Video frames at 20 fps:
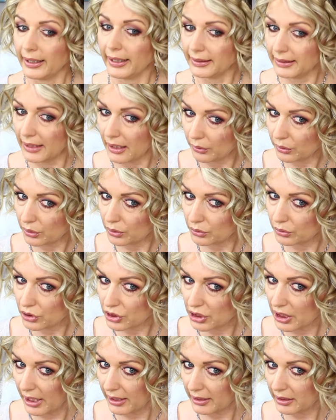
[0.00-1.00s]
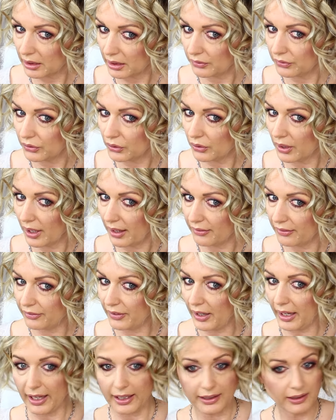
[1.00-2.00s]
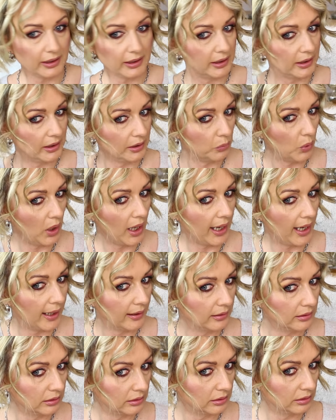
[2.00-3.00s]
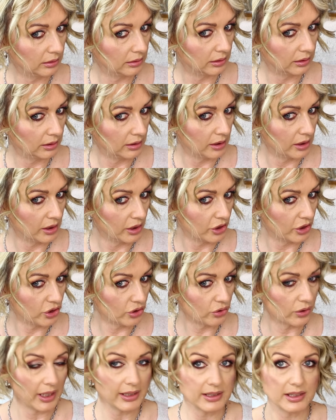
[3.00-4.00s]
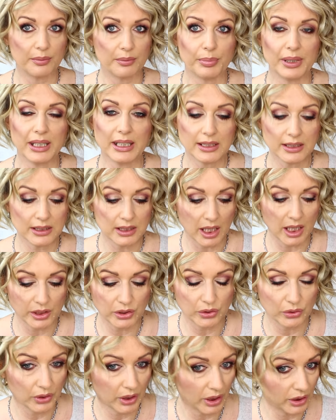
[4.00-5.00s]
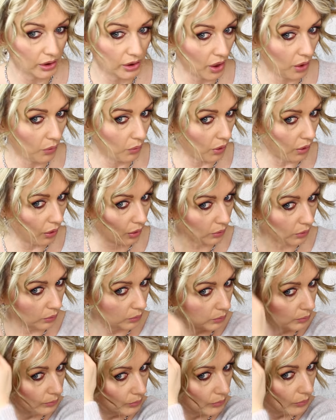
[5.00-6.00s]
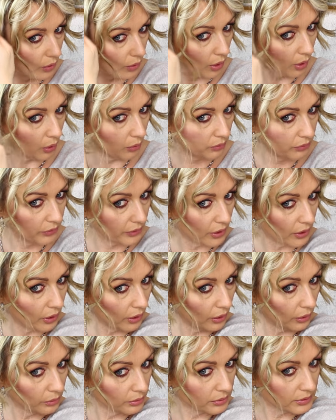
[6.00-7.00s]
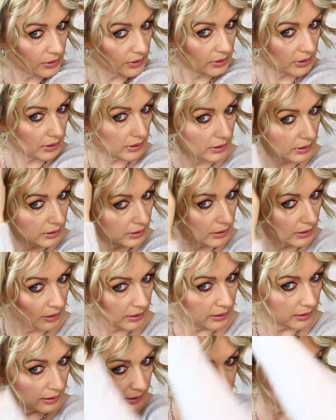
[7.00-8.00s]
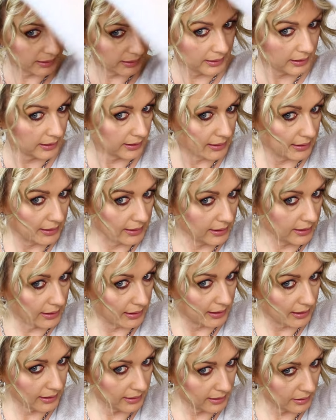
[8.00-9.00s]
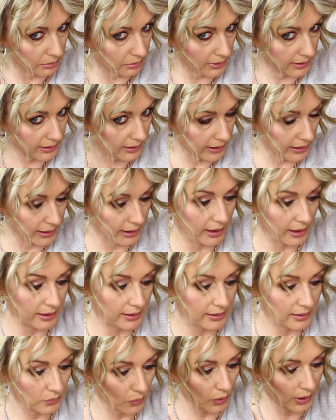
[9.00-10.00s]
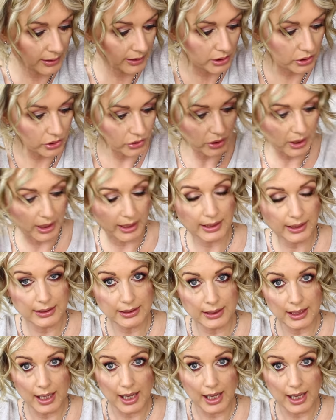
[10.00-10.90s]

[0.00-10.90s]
okay now you check if you have anywhere straighter bits and you can go all over those like I can see this one here is quite straight